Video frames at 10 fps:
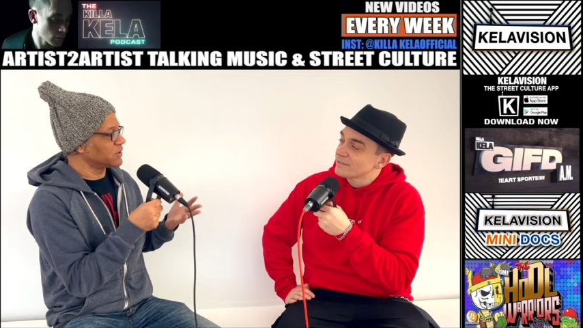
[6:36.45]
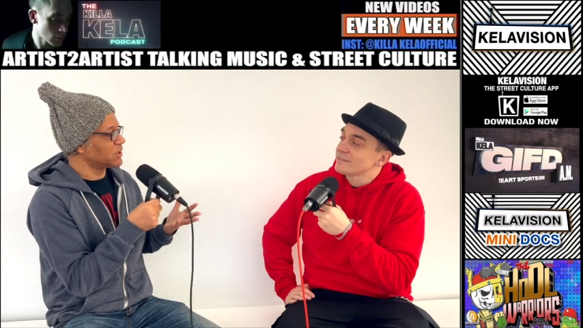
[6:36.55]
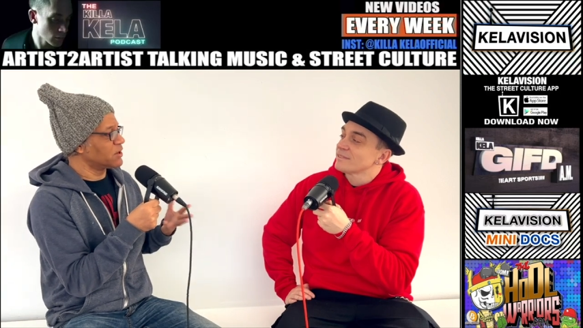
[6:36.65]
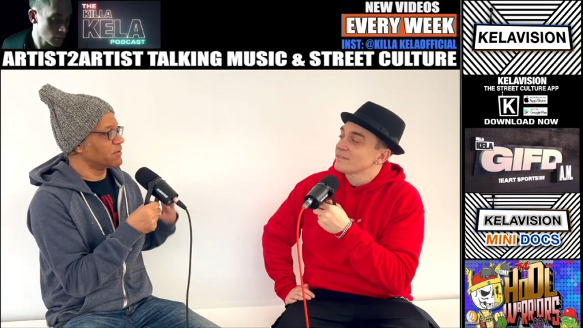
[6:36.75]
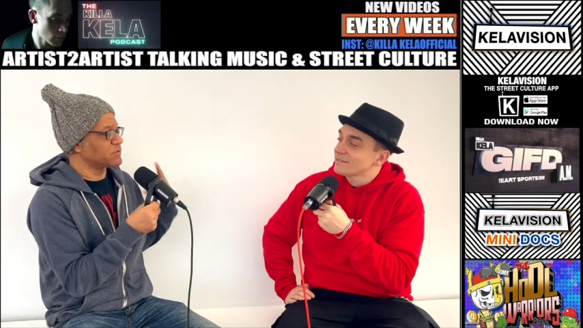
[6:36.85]
Speaker 1: You
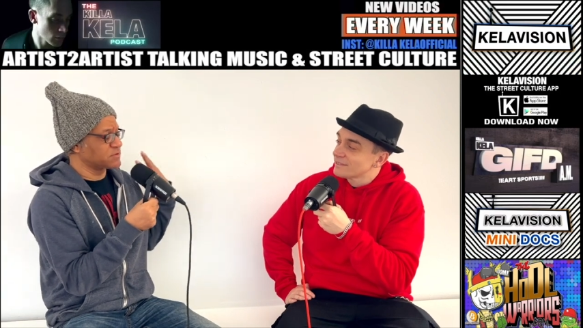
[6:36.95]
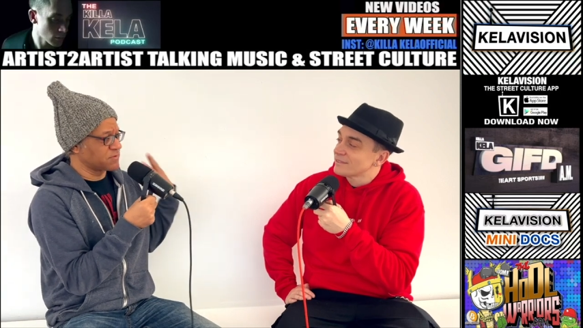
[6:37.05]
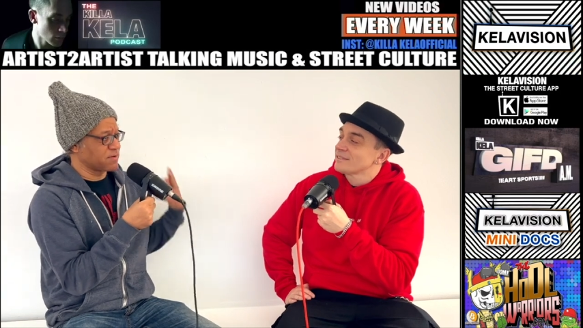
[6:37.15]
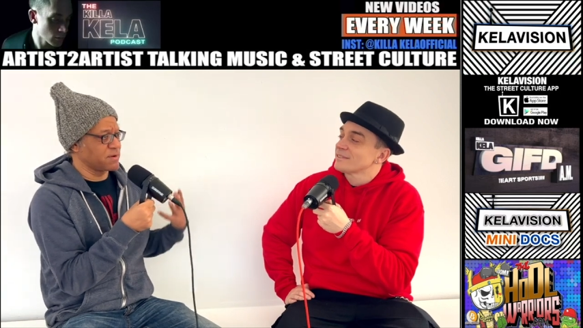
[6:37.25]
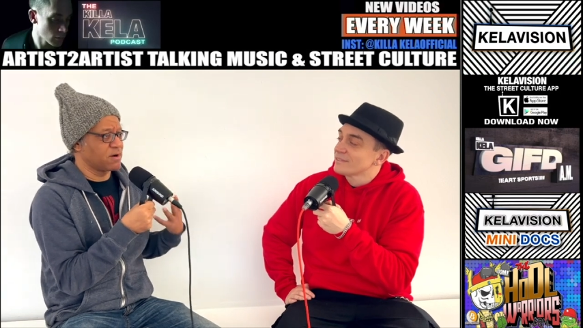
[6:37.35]
know, it was
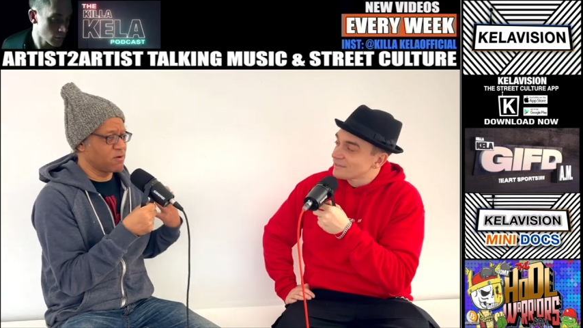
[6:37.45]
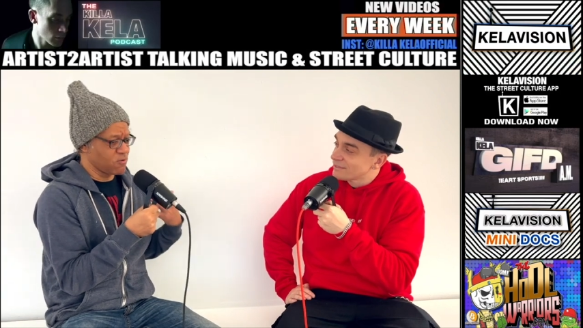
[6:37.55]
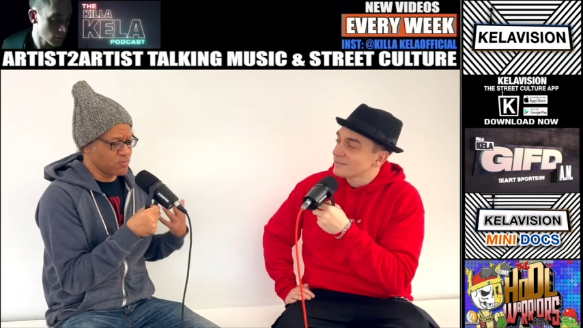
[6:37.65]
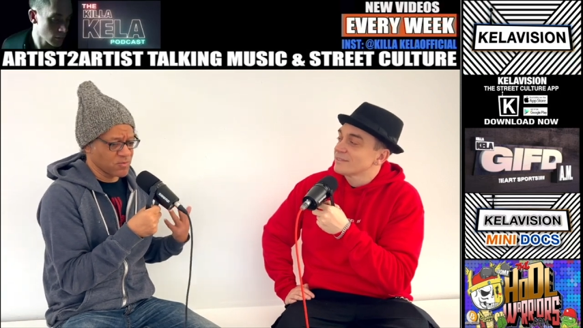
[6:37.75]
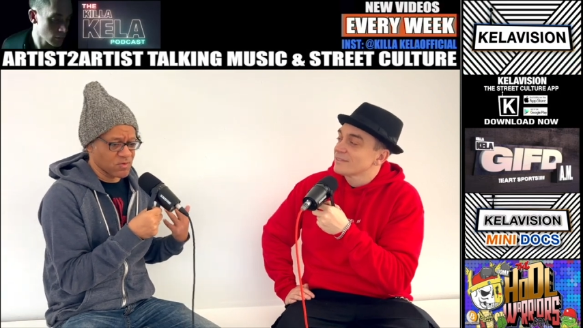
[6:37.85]
very
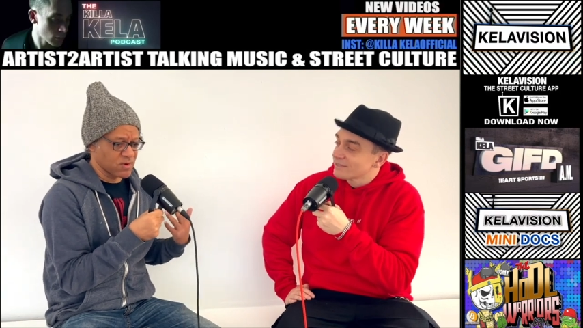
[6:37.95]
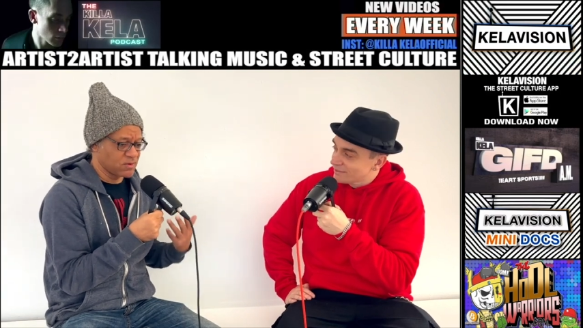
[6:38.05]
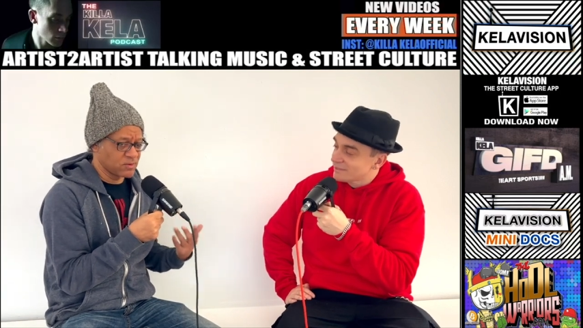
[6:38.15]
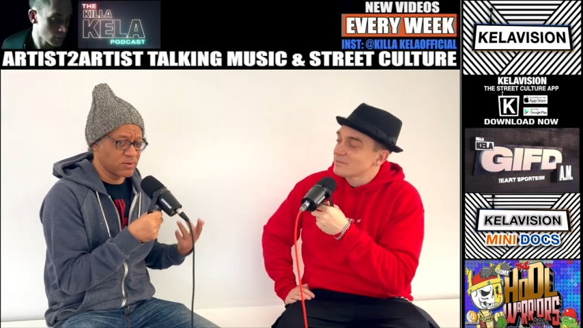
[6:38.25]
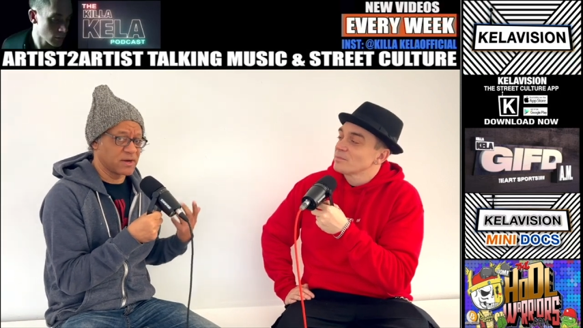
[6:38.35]

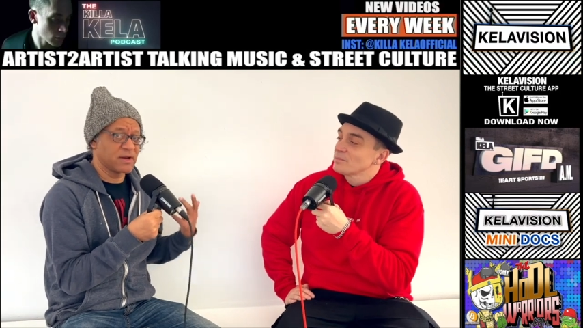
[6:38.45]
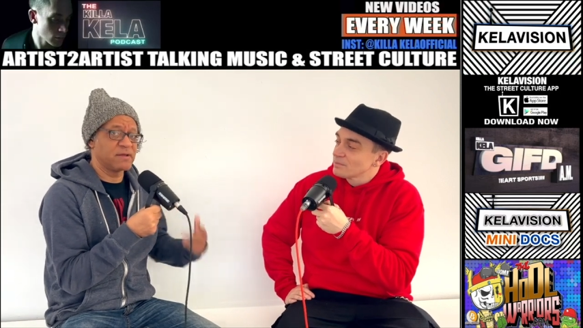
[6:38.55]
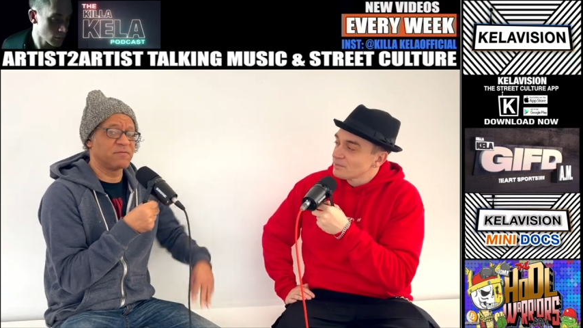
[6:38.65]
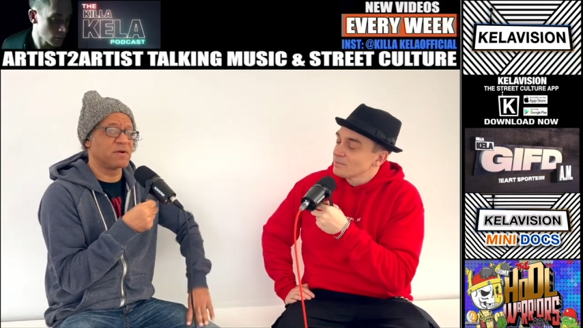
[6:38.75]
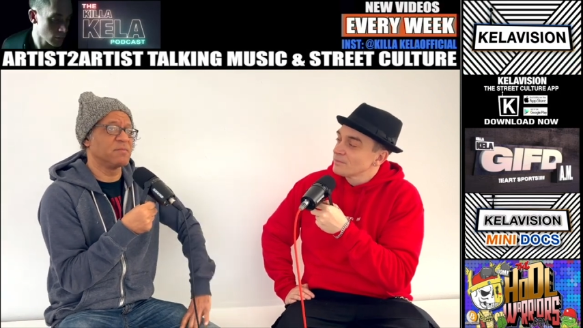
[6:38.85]
homegrown
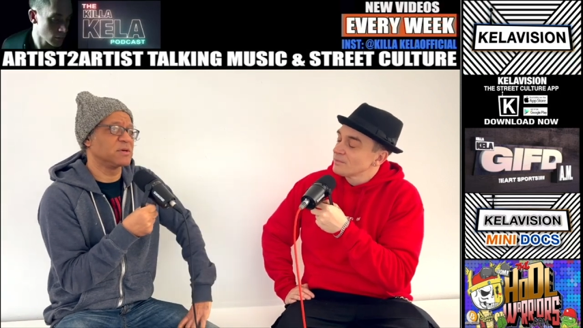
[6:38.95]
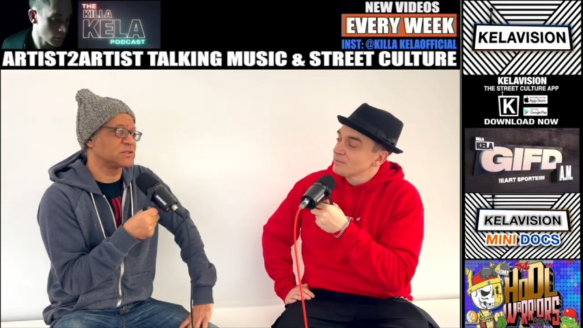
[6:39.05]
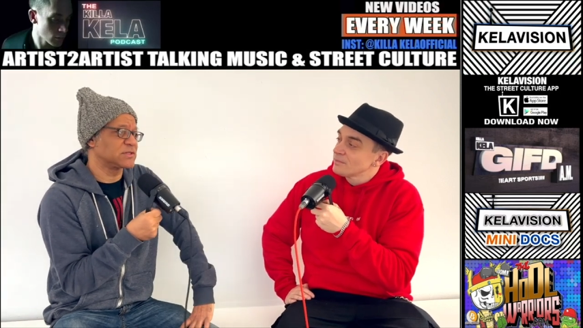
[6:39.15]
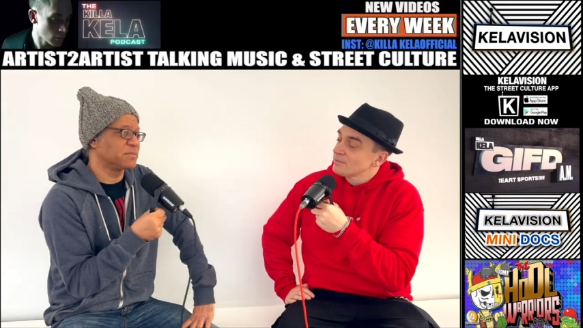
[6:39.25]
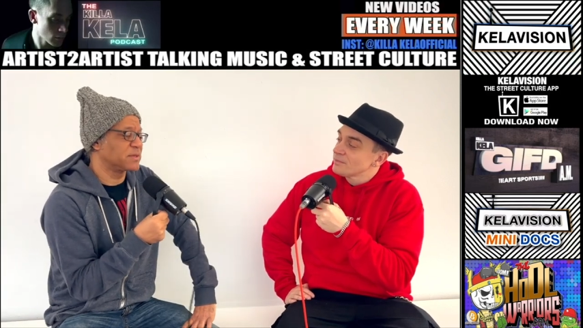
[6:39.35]
and very much
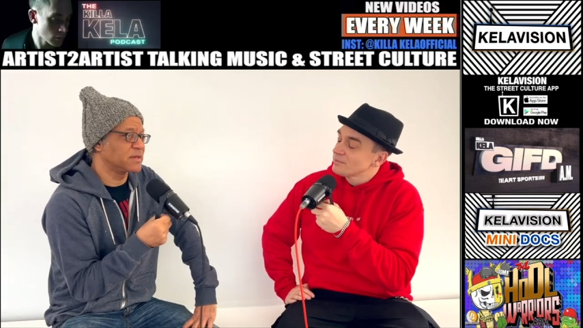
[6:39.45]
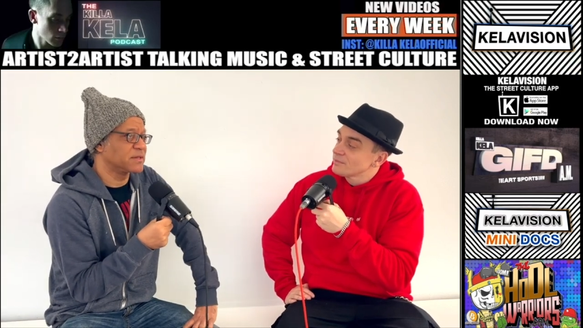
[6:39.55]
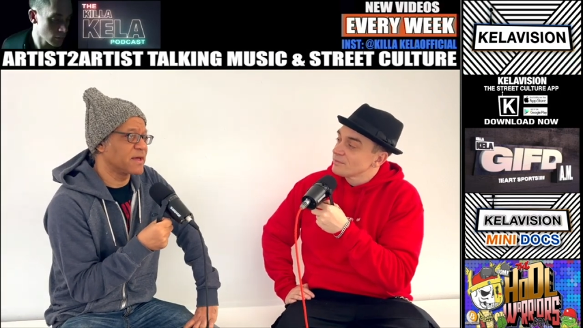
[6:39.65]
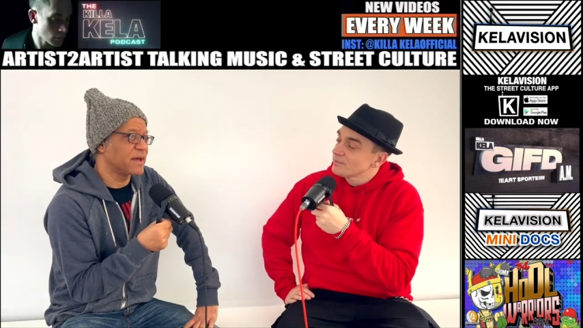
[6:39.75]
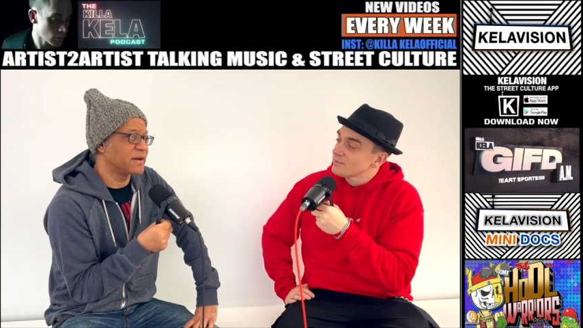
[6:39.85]
something
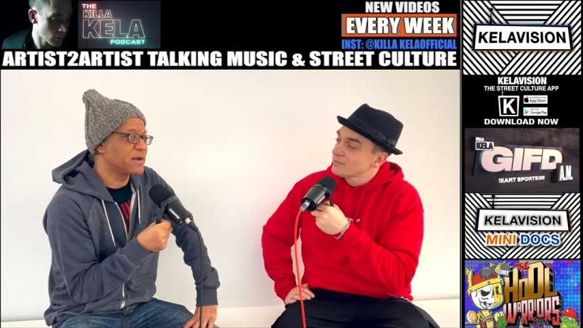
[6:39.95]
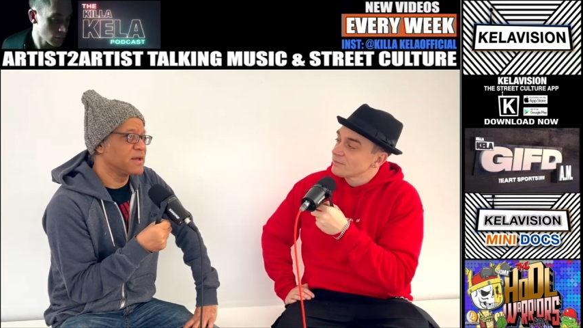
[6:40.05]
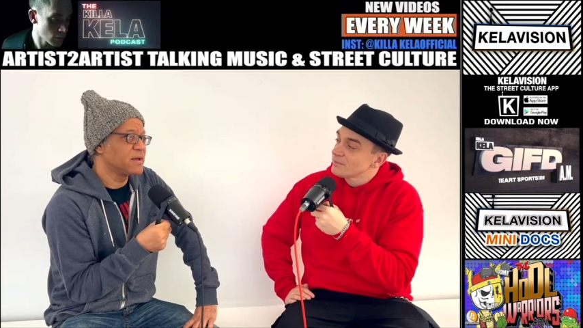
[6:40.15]
that...